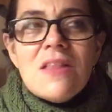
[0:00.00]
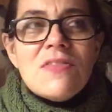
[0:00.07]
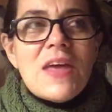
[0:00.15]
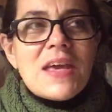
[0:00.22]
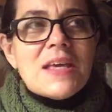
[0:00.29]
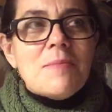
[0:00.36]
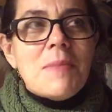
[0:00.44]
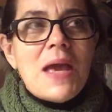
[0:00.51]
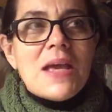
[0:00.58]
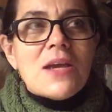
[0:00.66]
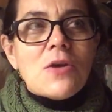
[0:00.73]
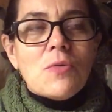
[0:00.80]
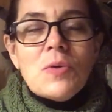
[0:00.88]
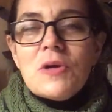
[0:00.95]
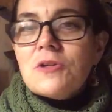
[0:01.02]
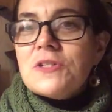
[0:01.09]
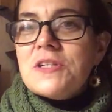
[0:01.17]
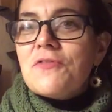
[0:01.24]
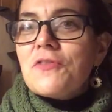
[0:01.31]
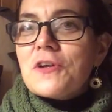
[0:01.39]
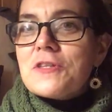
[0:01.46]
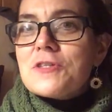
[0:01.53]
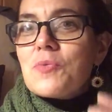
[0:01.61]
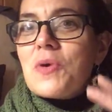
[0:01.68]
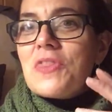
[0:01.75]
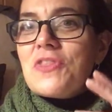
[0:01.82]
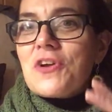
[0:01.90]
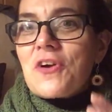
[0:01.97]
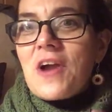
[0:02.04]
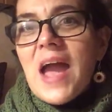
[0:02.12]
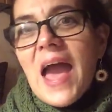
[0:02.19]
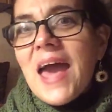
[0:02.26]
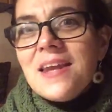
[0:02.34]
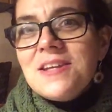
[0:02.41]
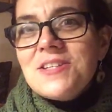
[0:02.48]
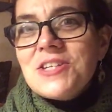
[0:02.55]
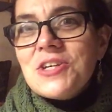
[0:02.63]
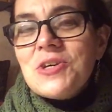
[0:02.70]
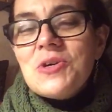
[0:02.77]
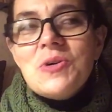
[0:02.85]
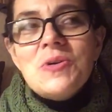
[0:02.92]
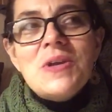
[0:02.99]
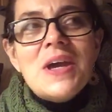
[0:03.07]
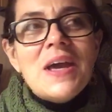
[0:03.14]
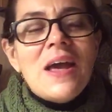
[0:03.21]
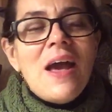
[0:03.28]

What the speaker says: They can make a real difference with your attitude.